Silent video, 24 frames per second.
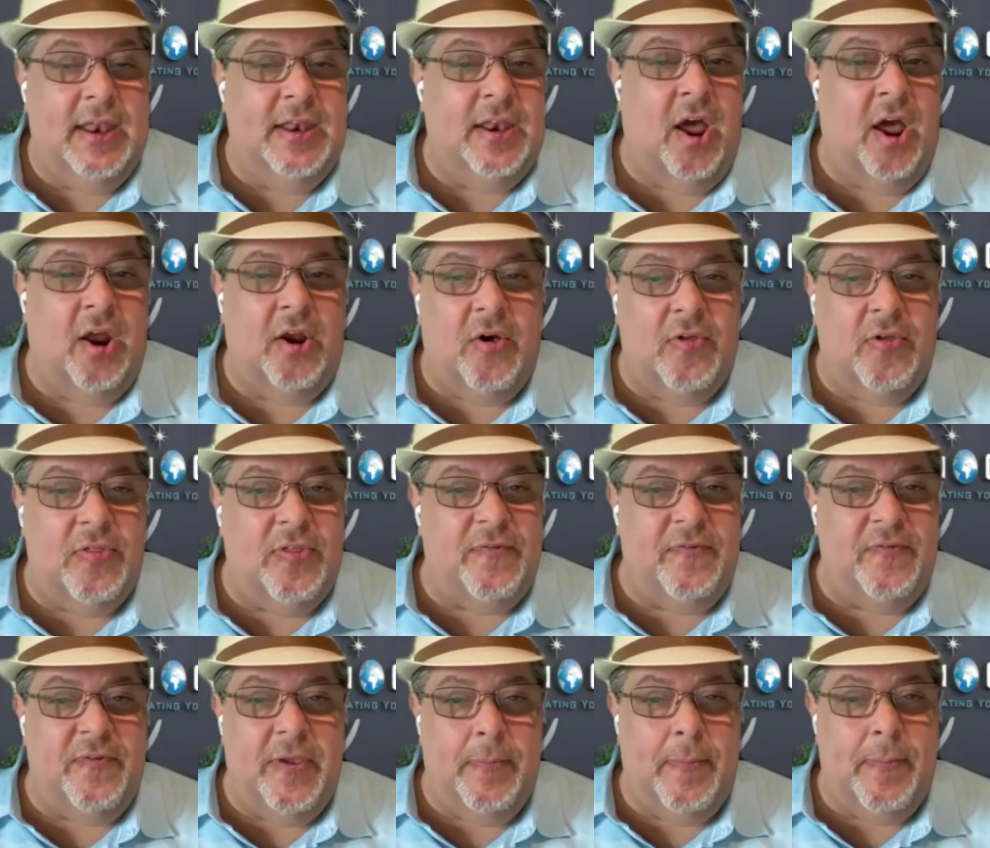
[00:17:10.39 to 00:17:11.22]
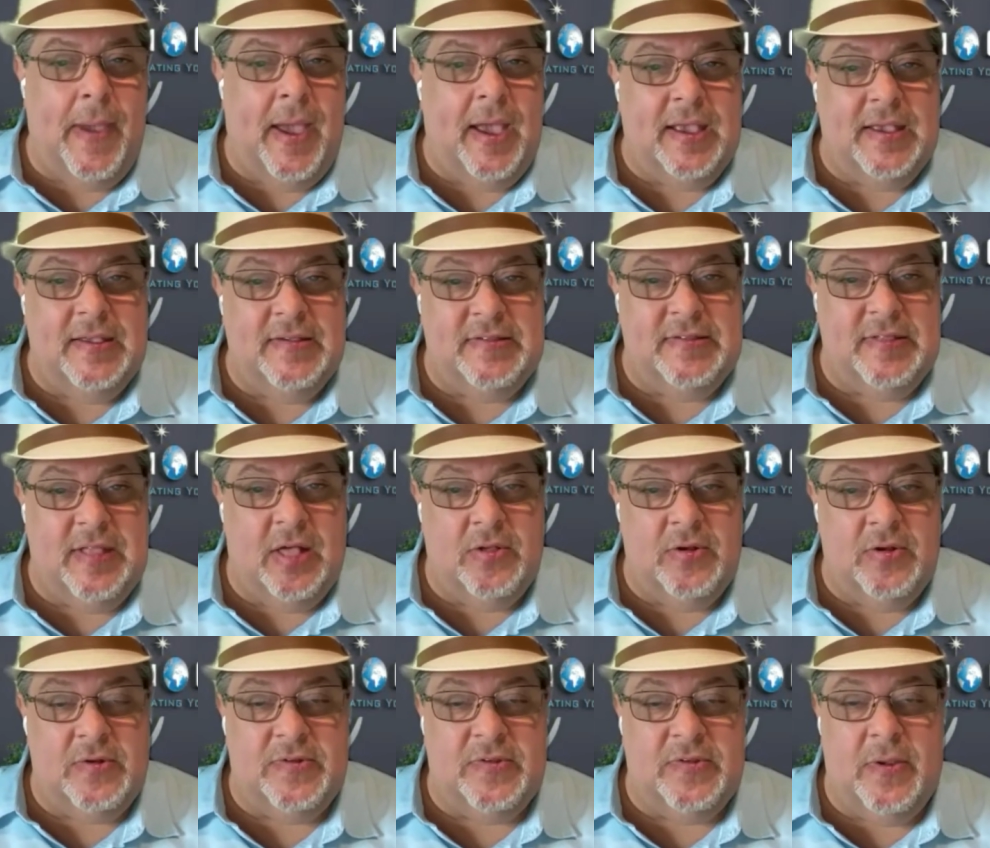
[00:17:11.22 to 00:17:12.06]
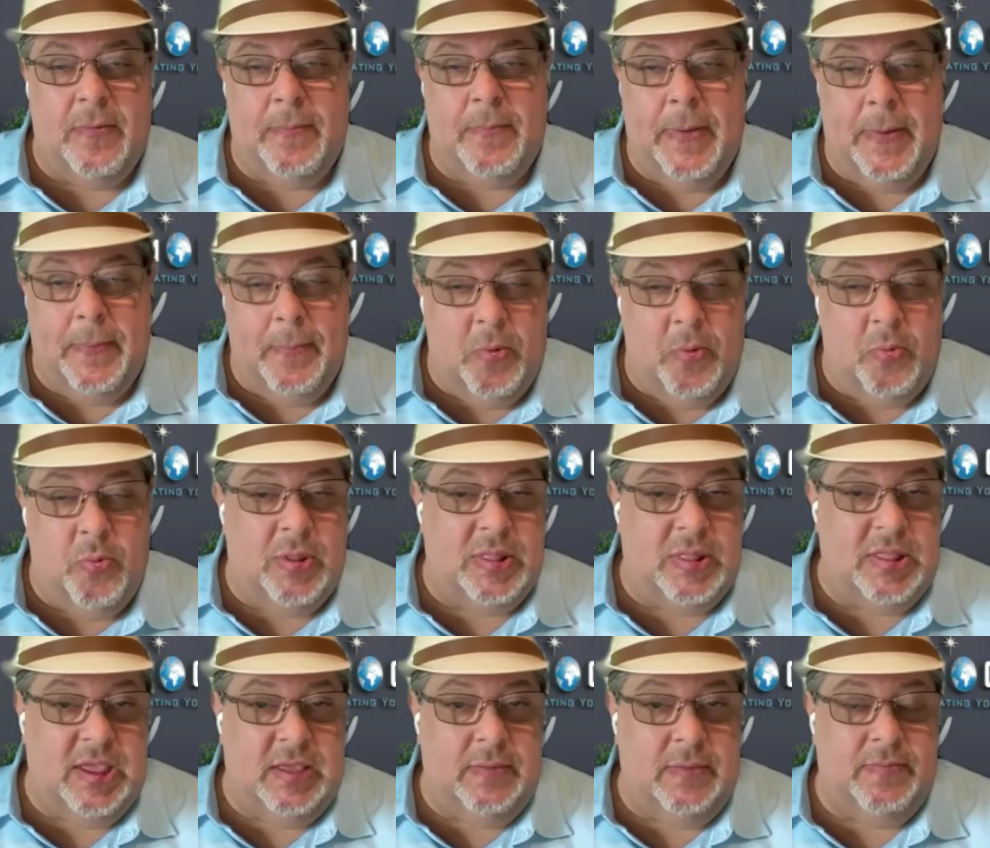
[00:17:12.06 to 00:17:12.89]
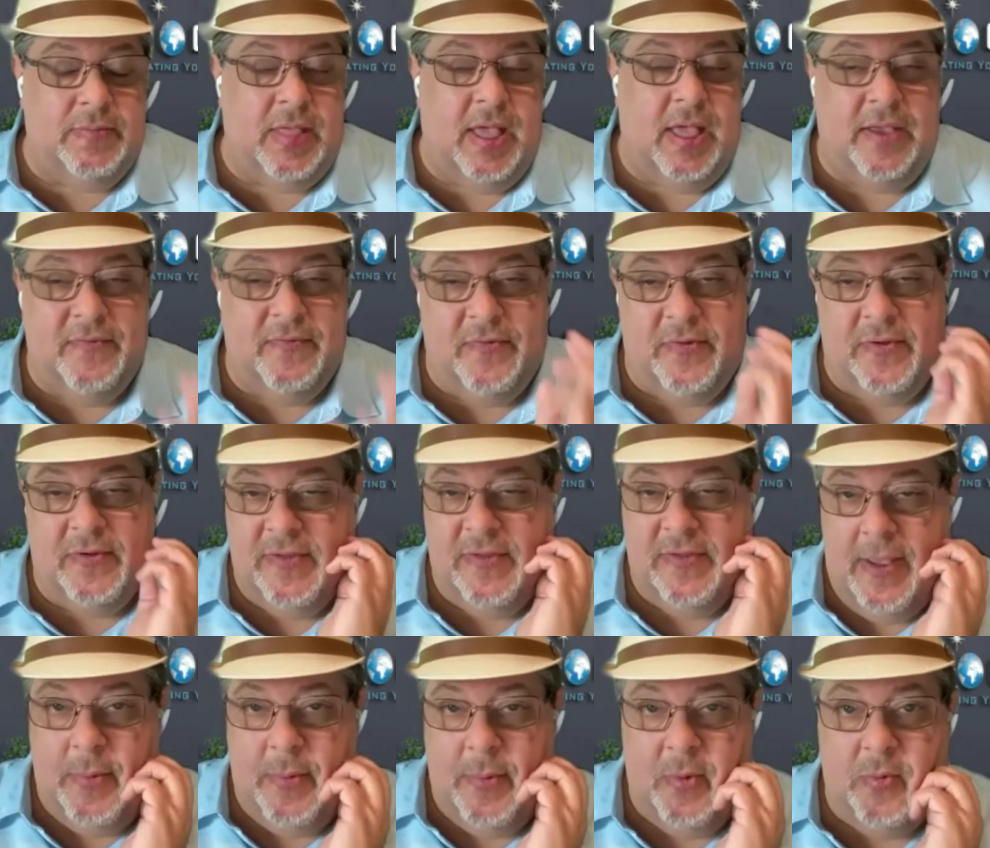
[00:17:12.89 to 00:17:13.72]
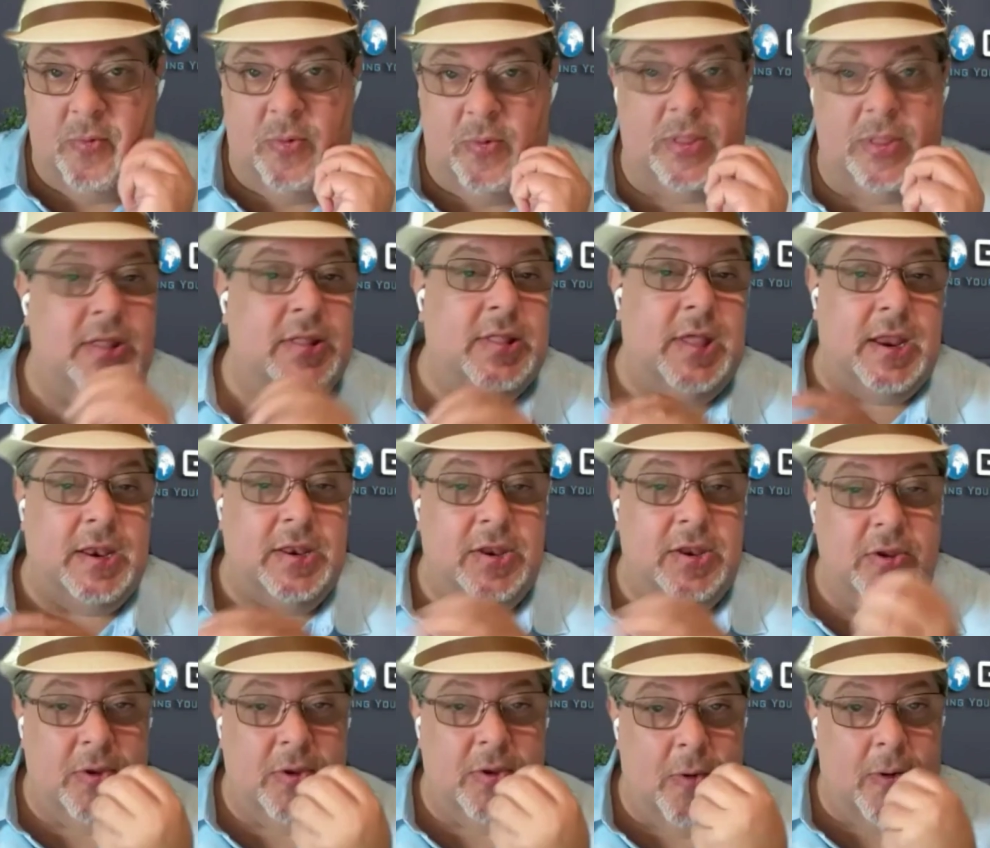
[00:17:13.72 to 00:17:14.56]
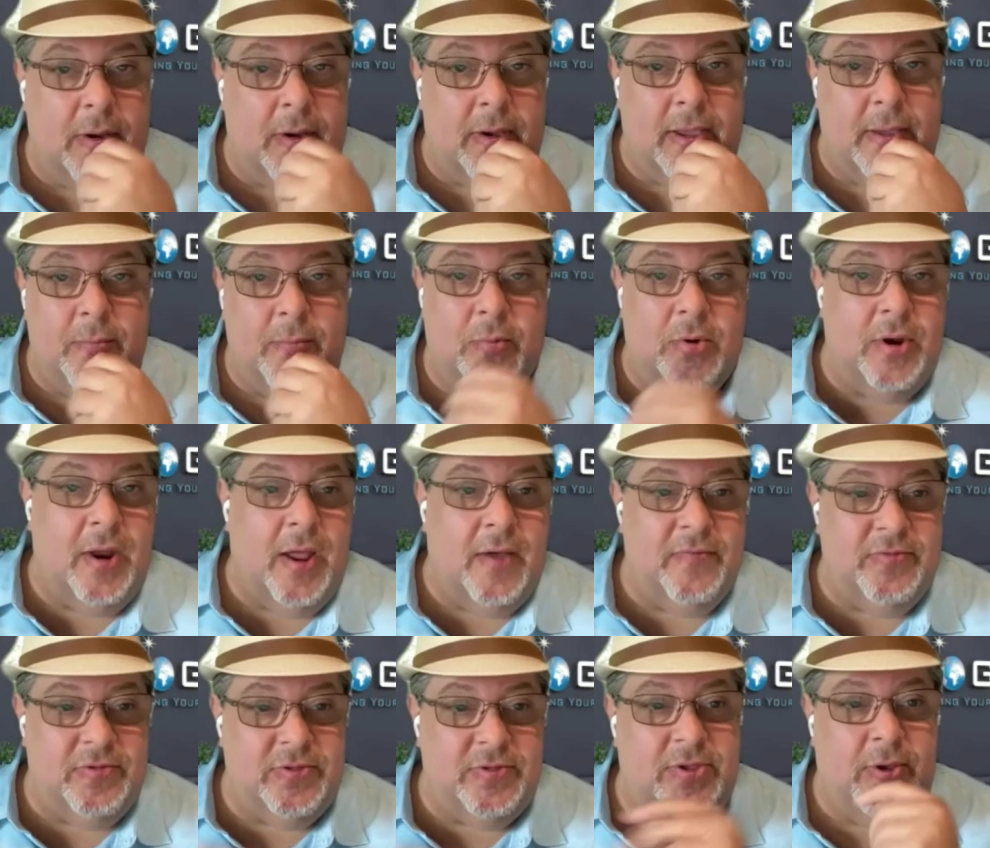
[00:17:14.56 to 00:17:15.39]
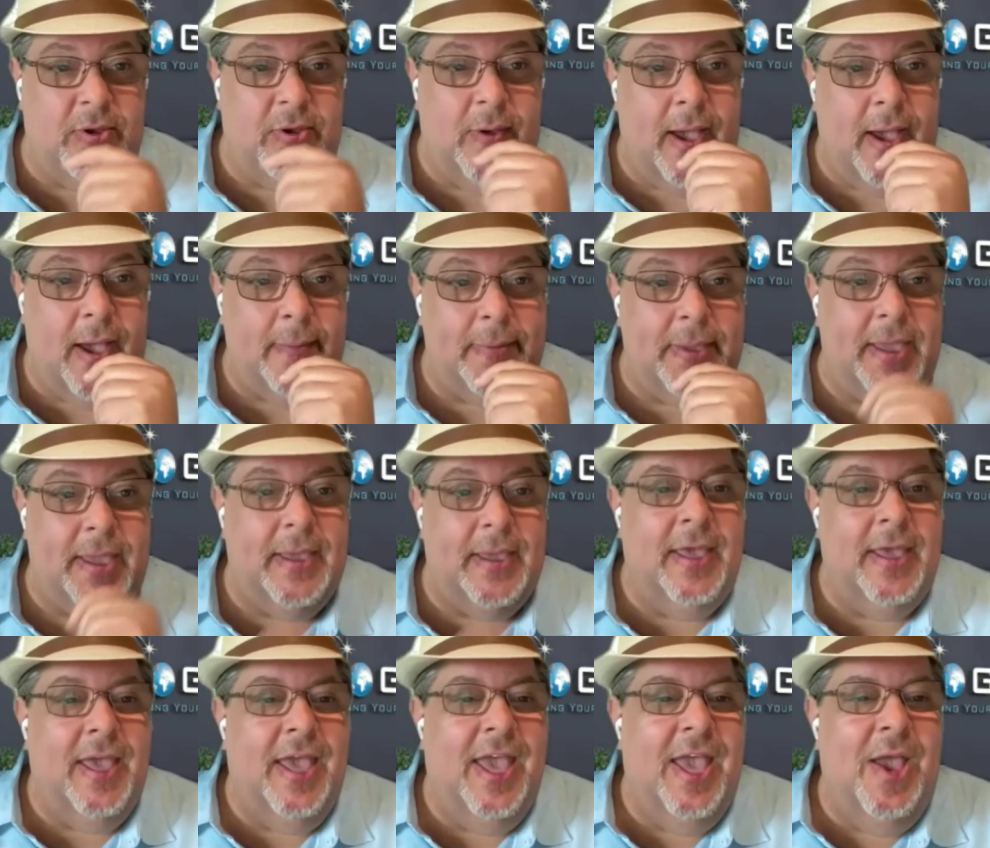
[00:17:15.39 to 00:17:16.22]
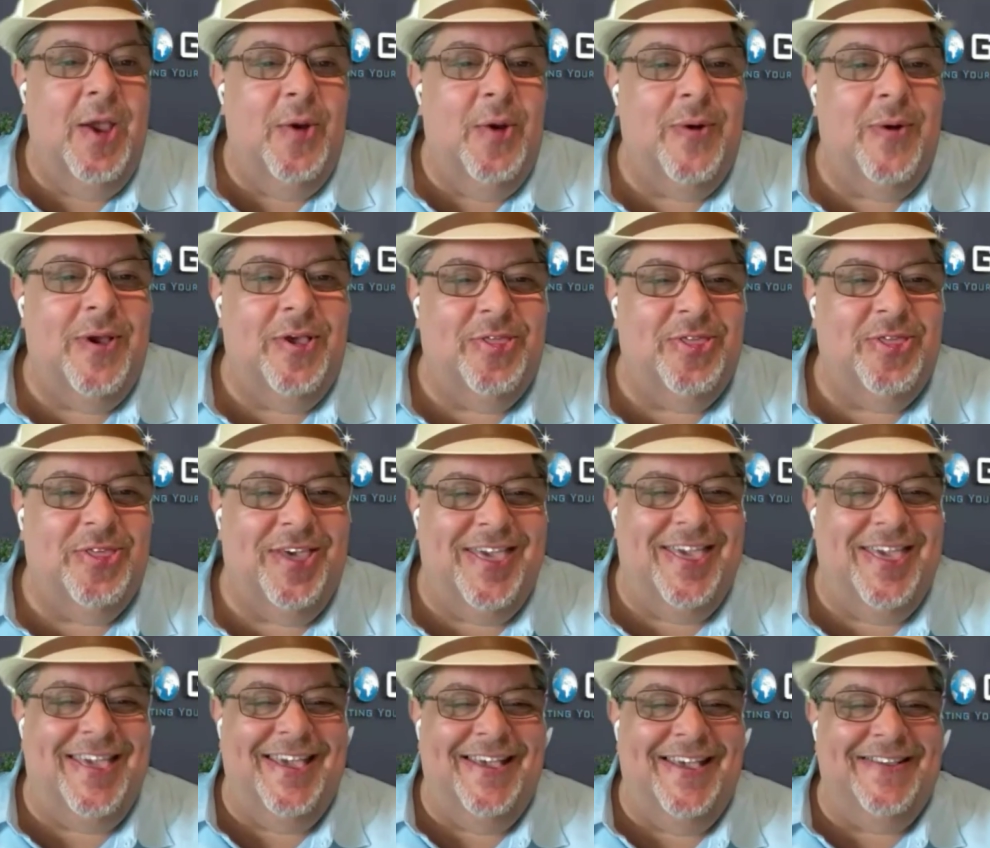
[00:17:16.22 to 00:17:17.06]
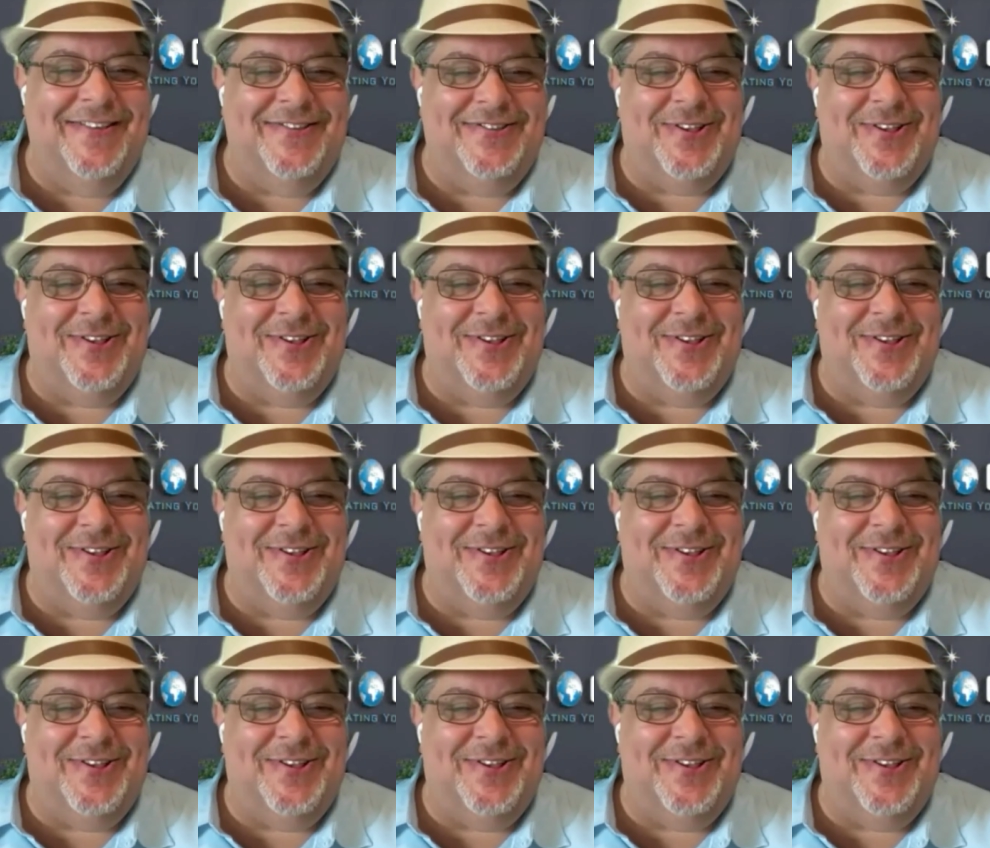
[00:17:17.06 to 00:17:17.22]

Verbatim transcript: Not all the yeah. feedback is stellar. Some people really like, for example, really like New York, and we're not too happy with yeah.